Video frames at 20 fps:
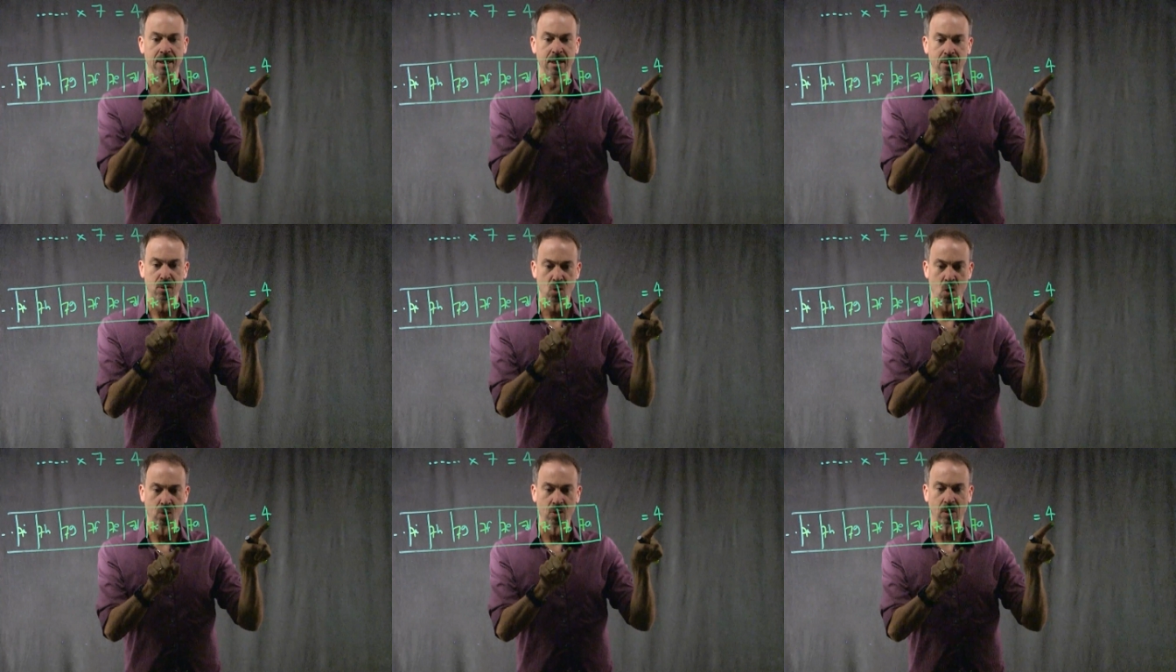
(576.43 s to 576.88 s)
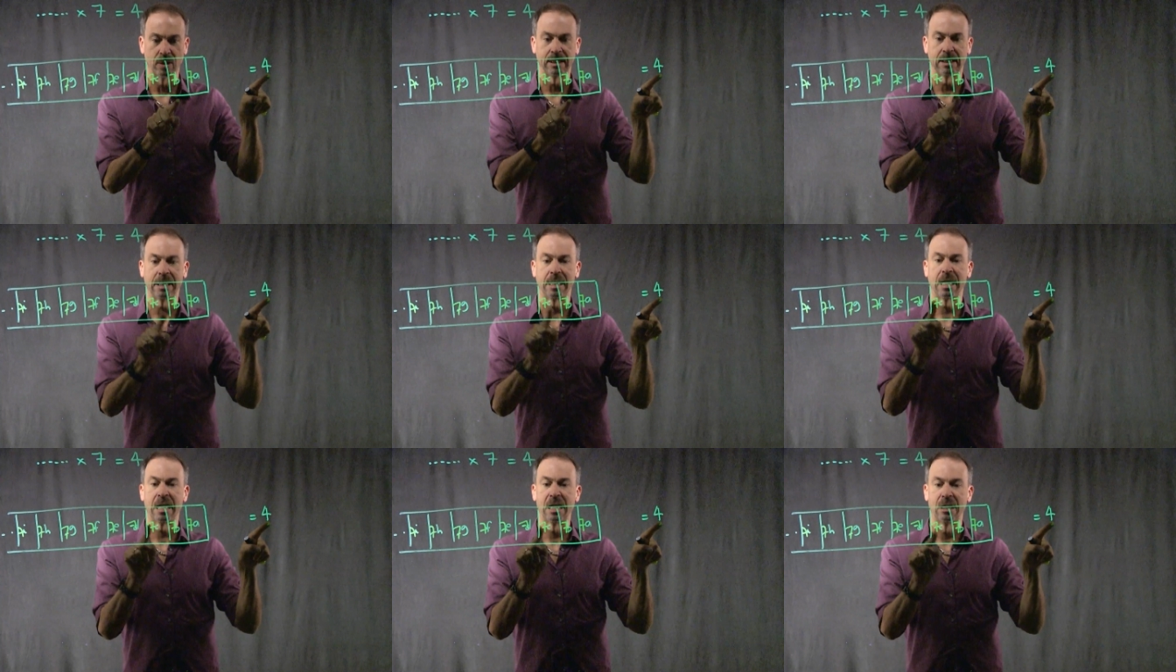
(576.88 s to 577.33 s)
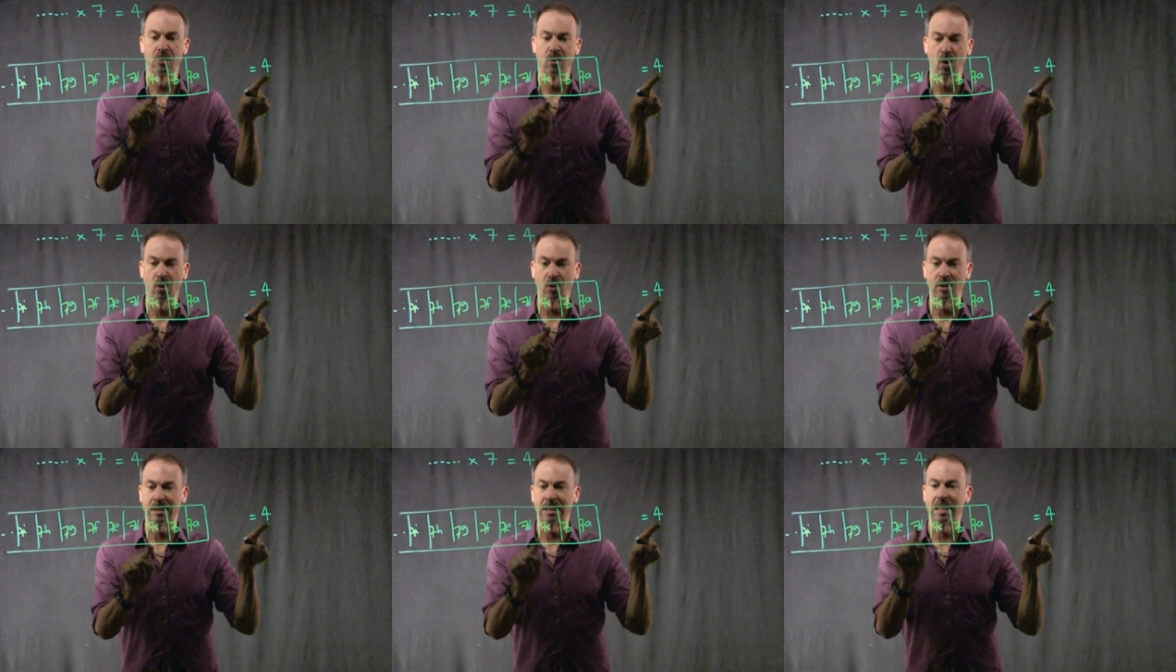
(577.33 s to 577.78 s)
no dots here,
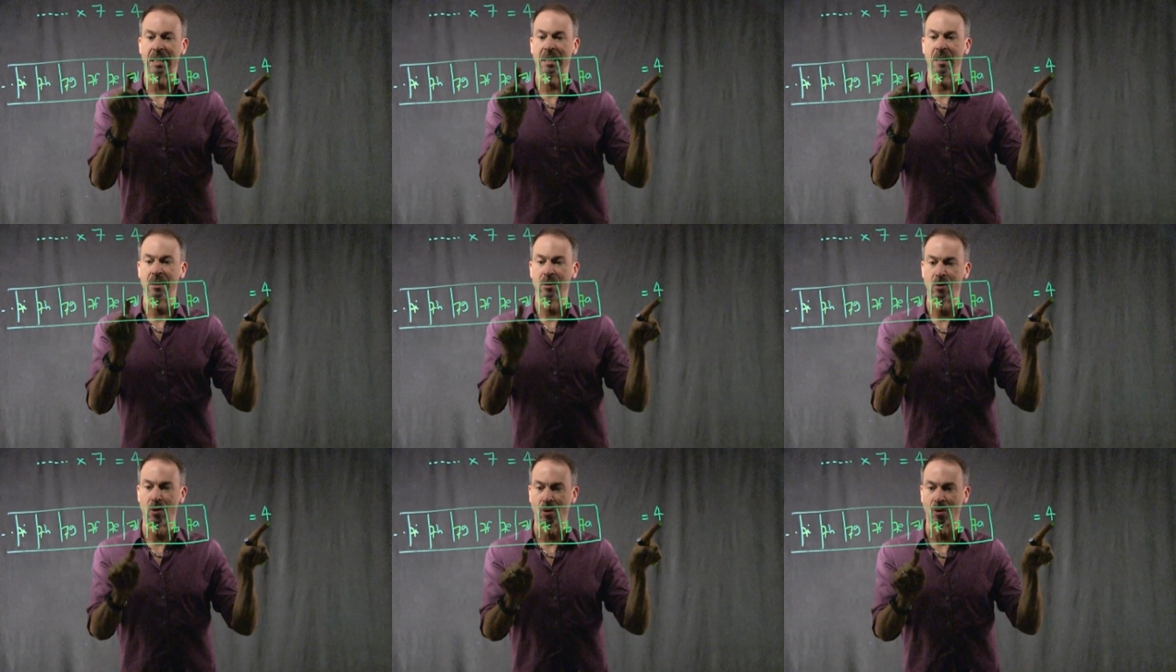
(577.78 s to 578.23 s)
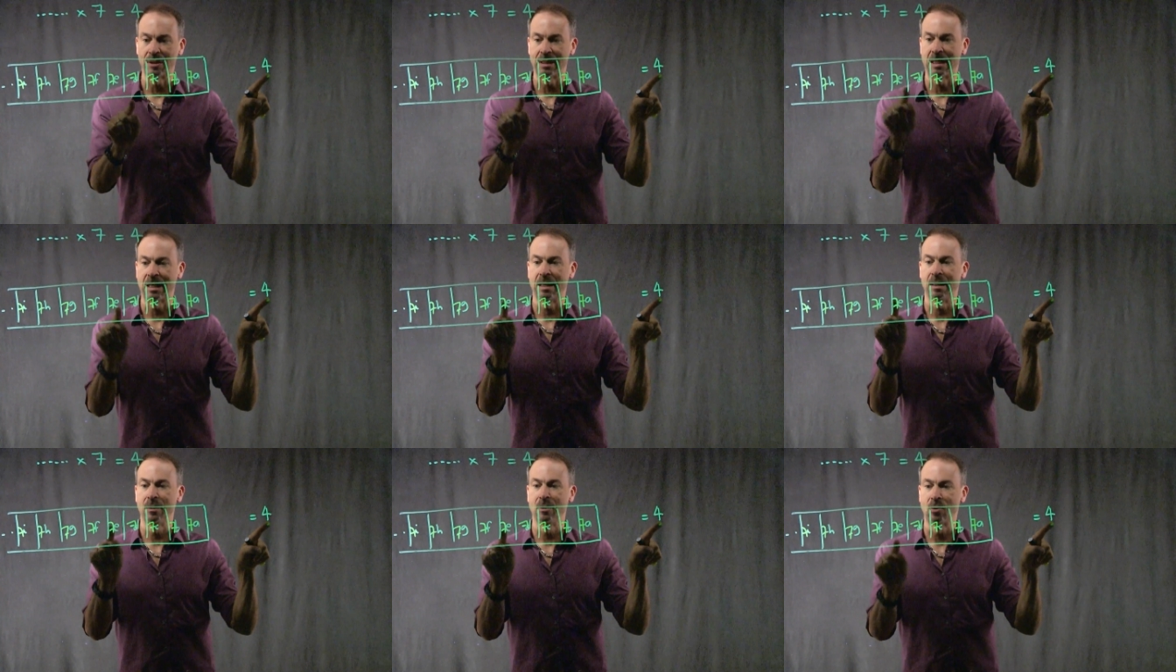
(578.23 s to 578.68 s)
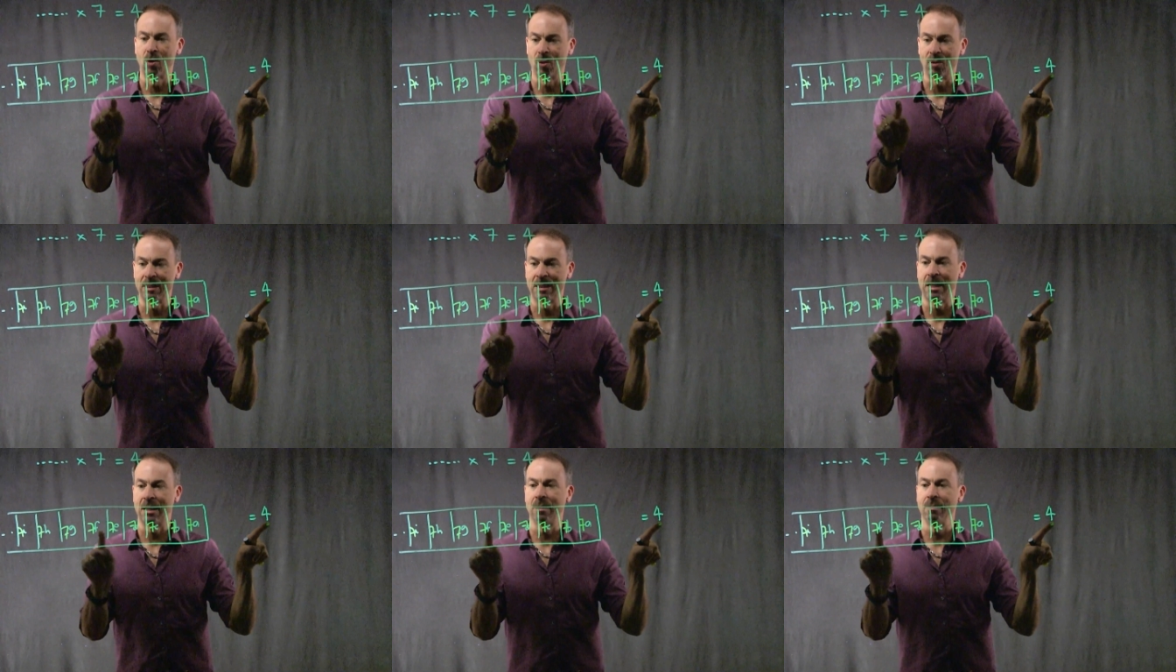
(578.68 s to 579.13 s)
no dots here, no dots here, no
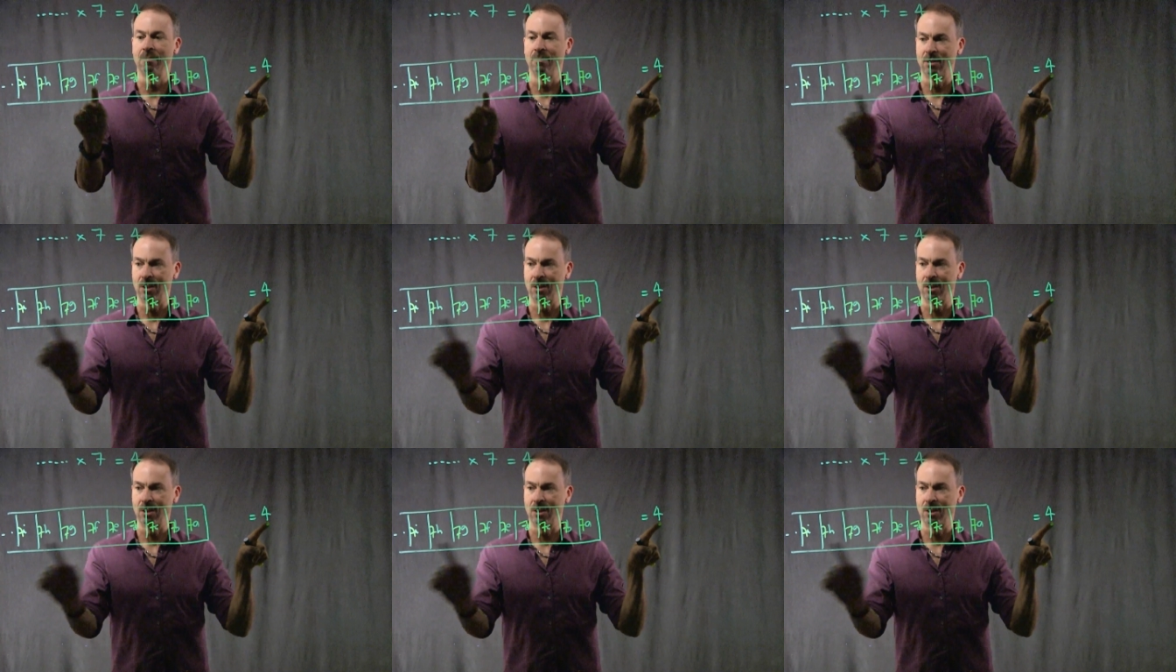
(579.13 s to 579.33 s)
dots here,